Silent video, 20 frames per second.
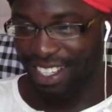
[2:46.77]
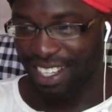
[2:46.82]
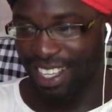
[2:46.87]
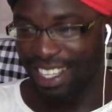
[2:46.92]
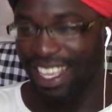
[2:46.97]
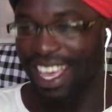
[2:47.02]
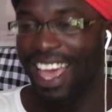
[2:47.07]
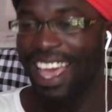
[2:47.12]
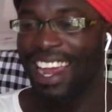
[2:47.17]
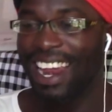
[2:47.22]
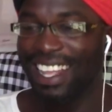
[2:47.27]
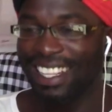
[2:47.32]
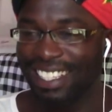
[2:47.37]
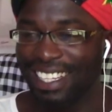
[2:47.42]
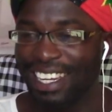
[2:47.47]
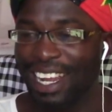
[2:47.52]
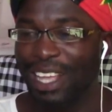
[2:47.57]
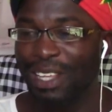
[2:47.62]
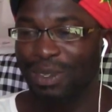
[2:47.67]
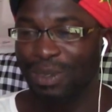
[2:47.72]
Yeah, that's
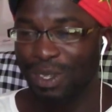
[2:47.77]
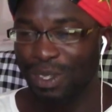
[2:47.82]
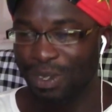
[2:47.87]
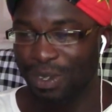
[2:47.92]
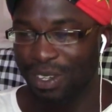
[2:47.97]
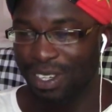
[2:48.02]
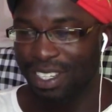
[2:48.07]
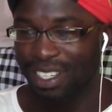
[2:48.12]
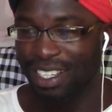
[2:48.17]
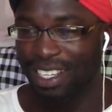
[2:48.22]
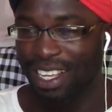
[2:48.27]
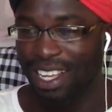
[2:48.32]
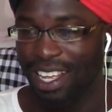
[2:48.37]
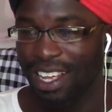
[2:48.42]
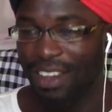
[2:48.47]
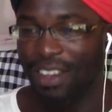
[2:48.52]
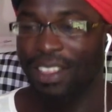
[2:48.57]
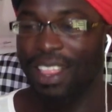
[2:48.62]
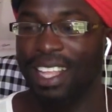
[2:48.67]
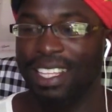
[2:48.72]
a nice way to eat.
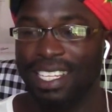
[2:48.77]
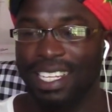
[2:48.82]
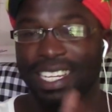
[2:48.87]
Like